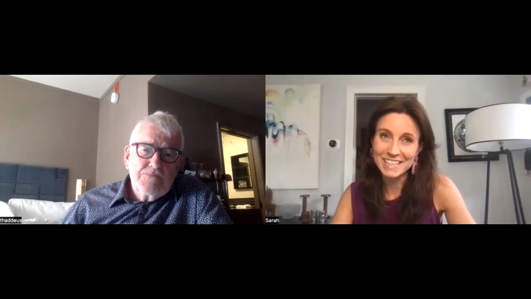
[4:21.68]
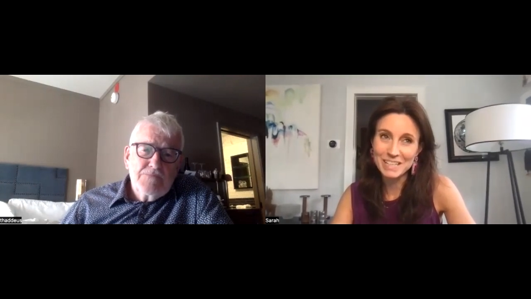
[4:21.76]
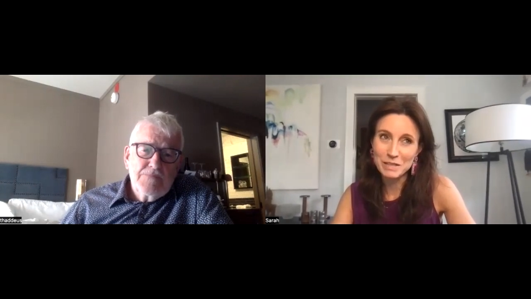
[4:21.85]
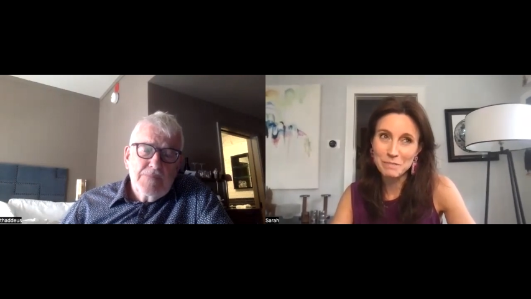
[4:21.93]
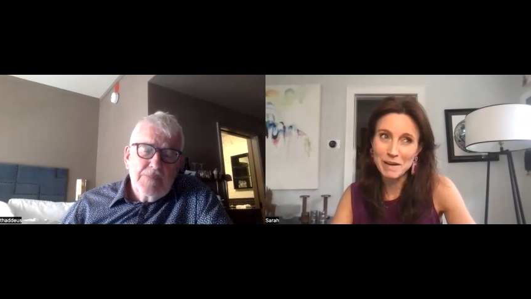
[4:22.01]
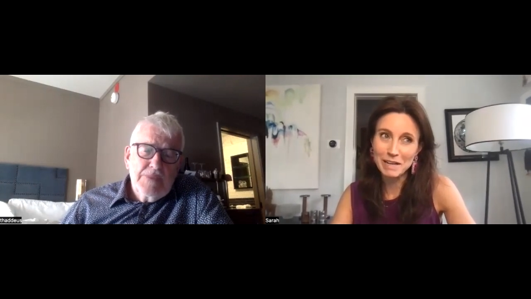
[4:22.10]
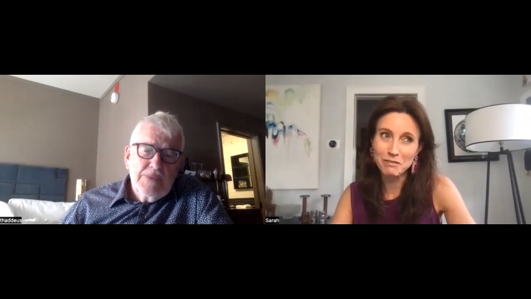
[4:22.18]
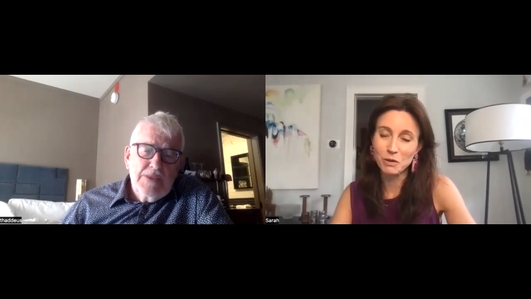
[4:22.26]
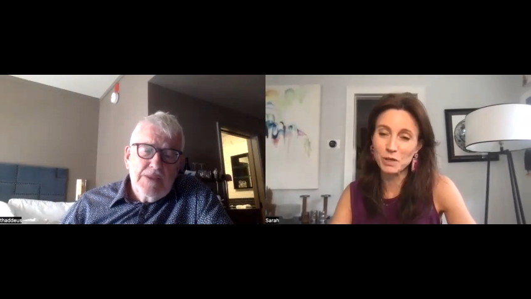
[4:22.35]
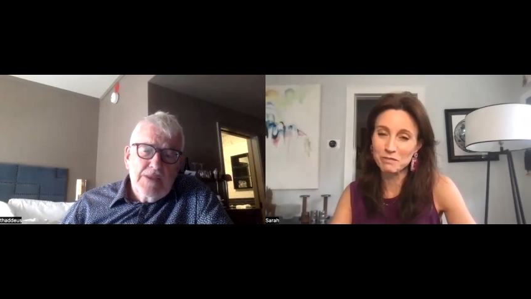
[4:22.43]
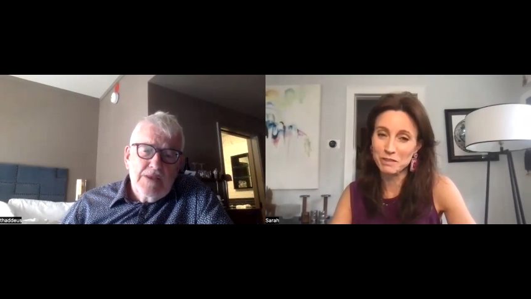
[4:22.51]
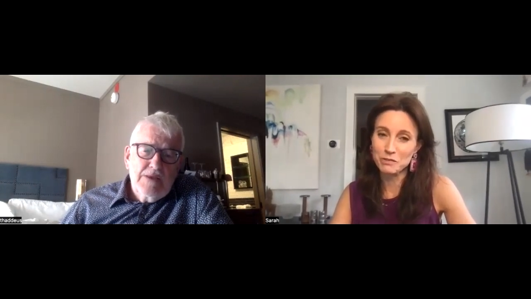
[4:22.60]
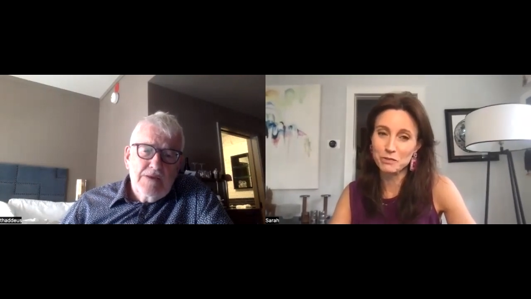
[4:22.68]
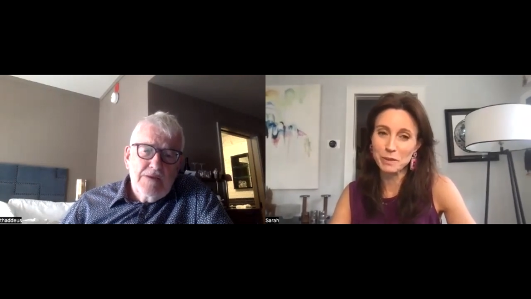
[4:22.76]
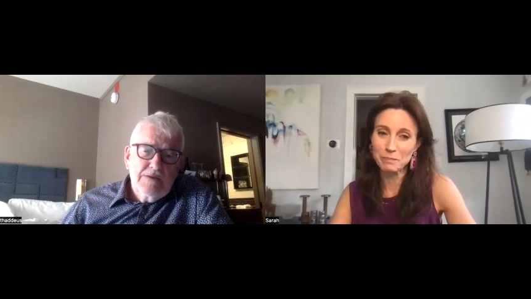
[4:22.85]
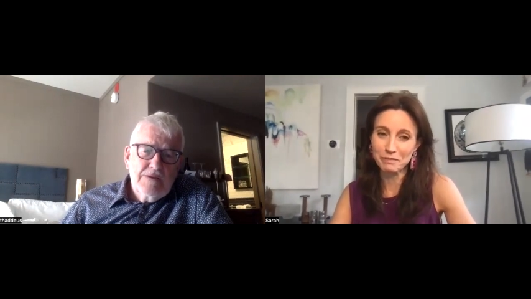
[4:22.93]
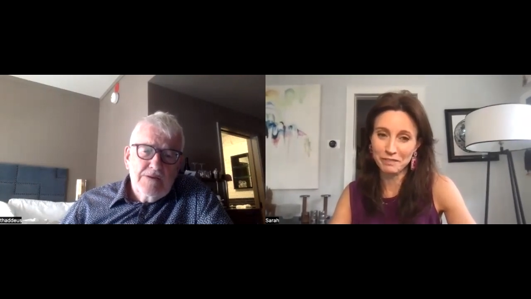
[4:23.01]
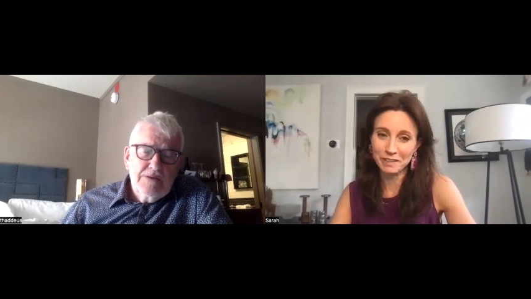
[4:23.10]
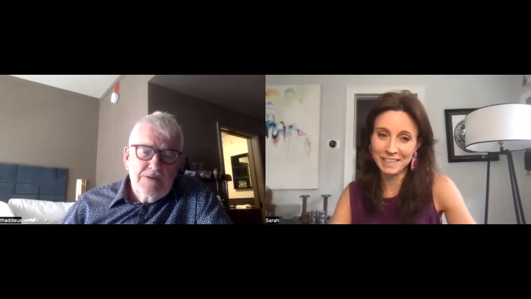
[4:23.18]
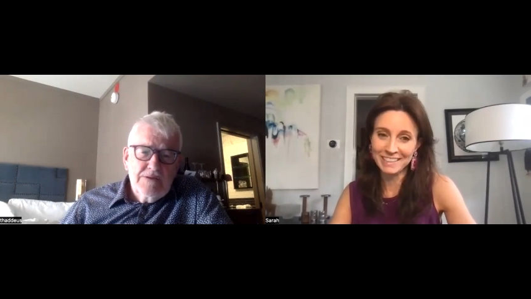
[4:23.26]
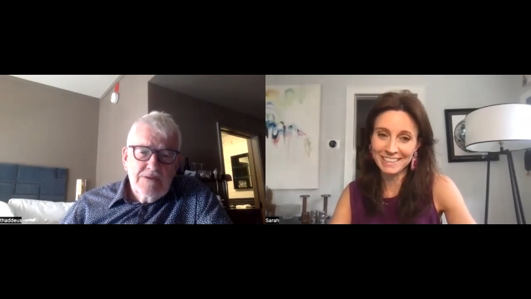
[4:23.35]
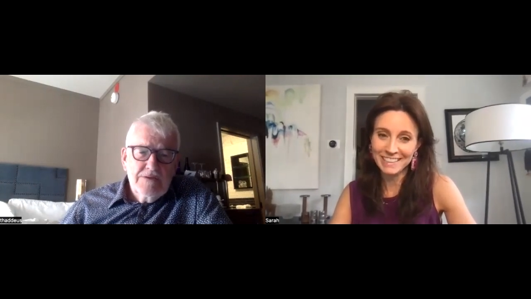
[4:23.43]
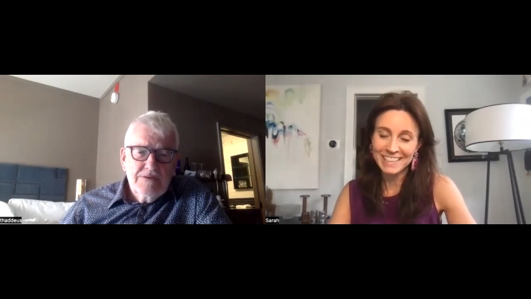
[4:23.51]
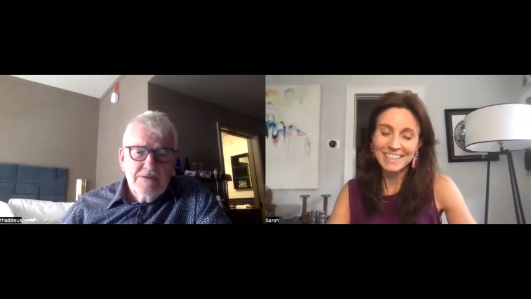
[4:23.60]
Speaker 1: the, the metaphor of the drip
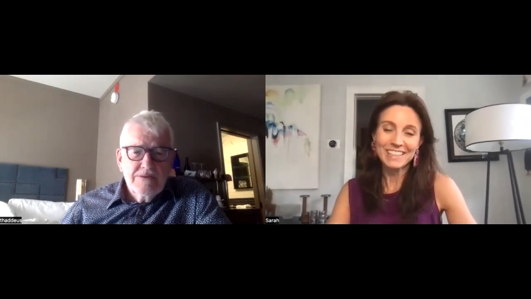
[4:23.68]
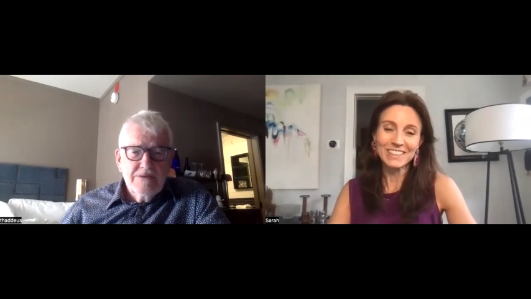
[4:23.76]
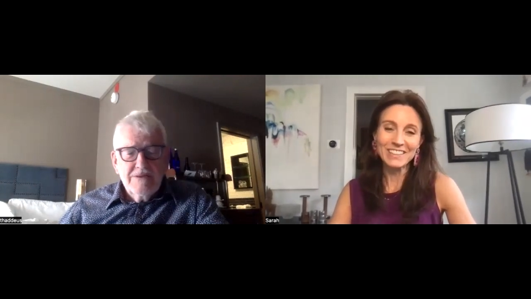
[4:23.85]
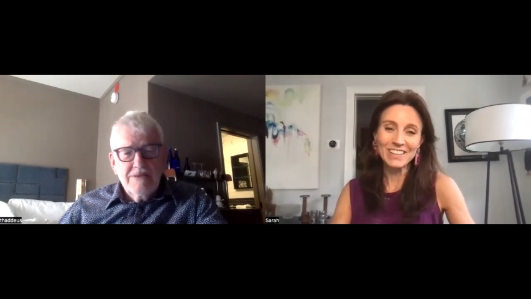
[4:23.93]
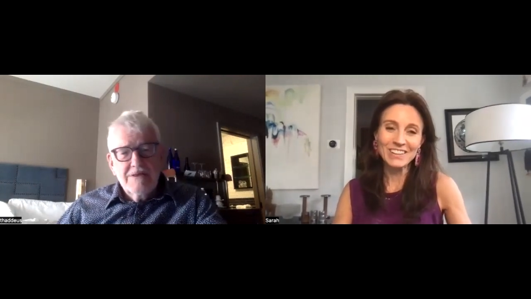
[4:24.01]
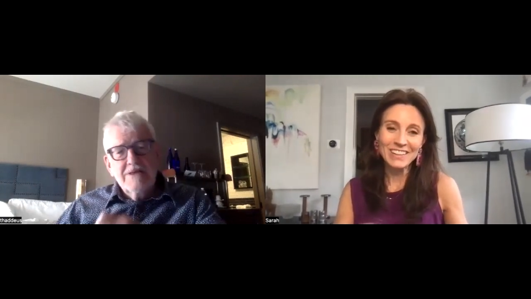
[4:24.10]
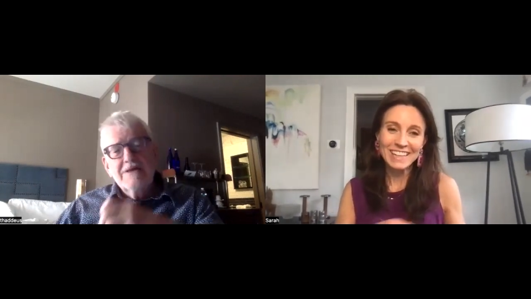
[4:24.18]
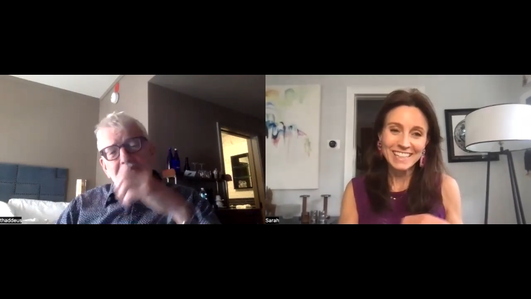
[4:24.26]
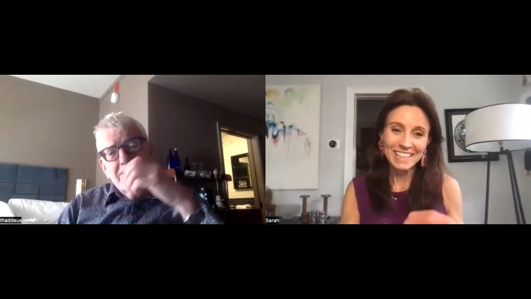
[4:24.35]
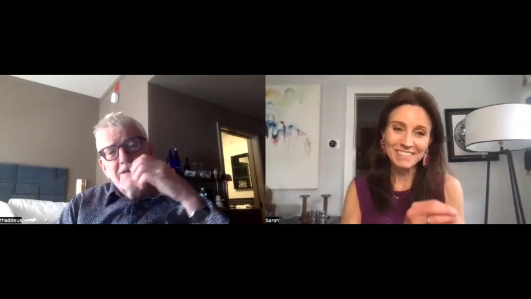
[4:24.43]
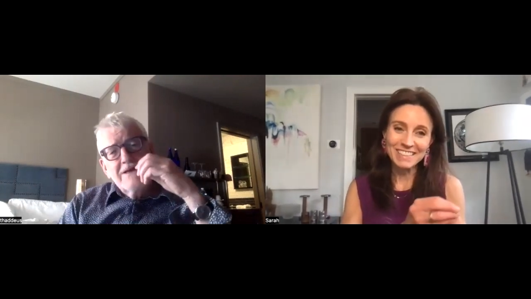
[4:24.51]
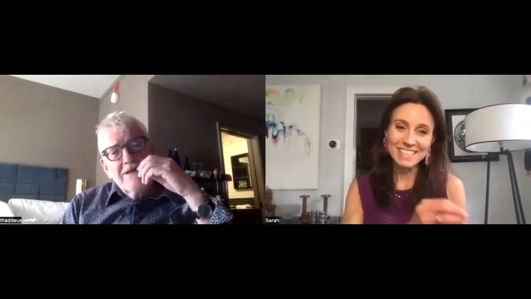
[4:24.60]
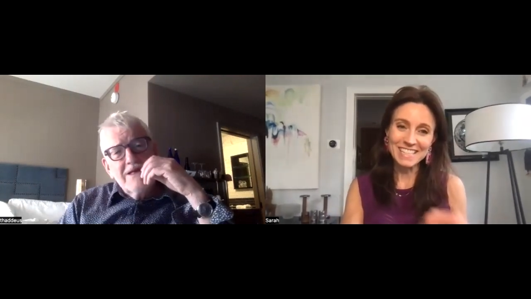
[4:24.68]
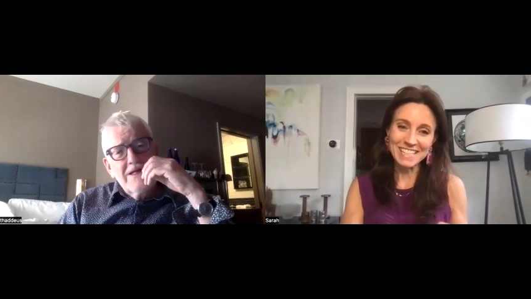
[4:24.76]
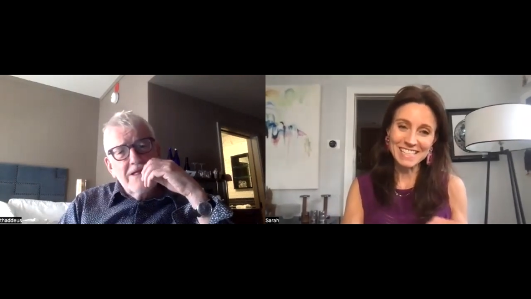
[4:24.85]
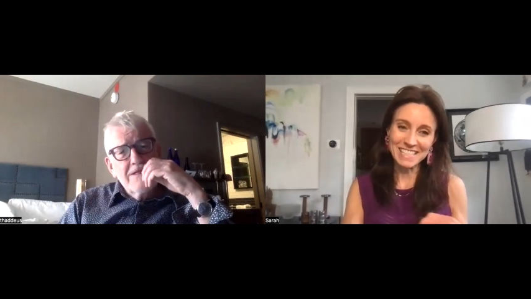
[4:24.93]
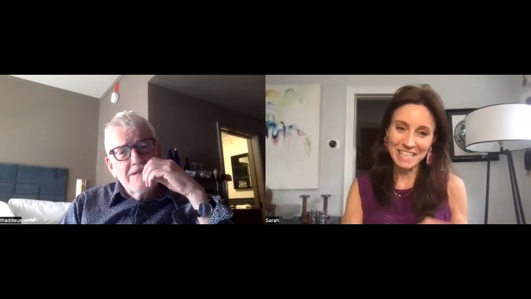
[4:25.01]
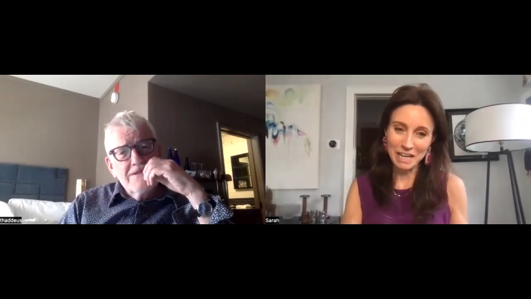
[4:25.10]
feed you know giving just